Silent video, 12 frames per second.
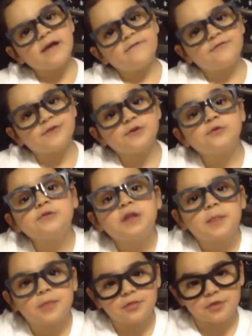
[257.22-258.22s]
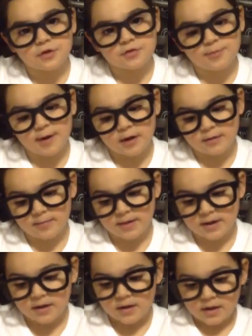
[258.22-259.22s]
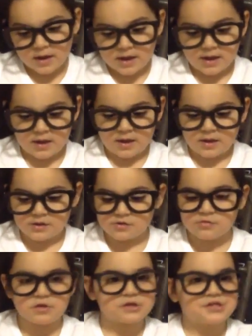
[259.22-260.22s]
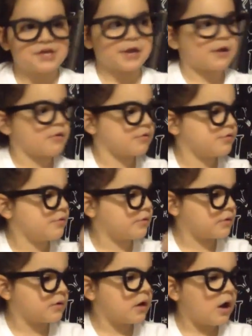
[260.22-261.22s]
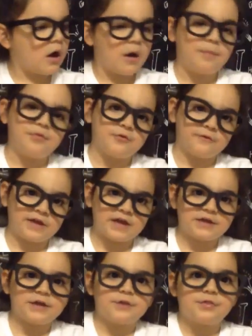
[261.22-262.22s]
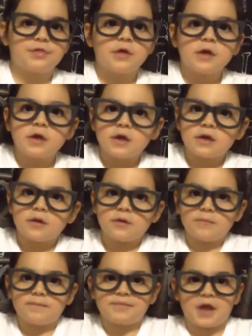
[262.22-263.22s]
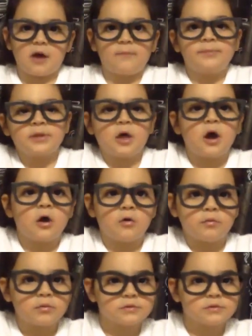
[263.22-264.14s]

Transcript: If you did this experiment, you could share your observations down below.